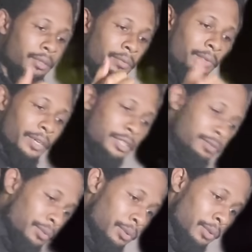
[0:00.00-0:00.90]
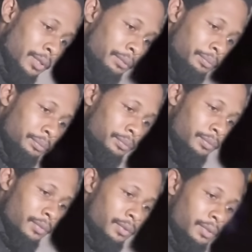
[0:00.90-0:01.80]
the first floor
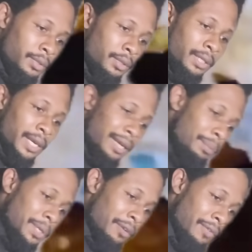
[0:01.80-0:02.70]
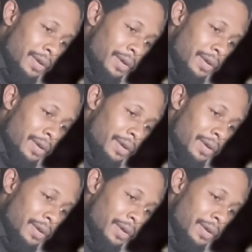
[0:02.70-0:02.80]
can't be